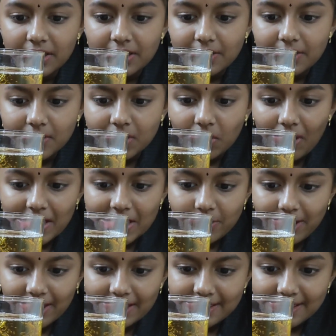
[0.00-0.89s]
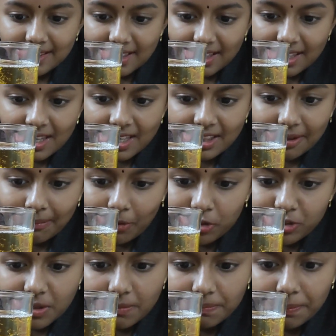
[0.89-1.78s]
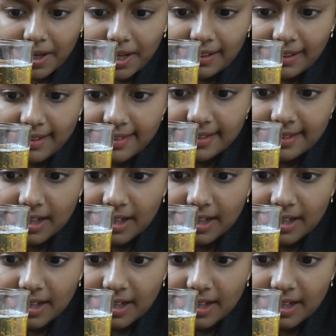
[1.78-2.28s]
So as you can see in the bottom part, this is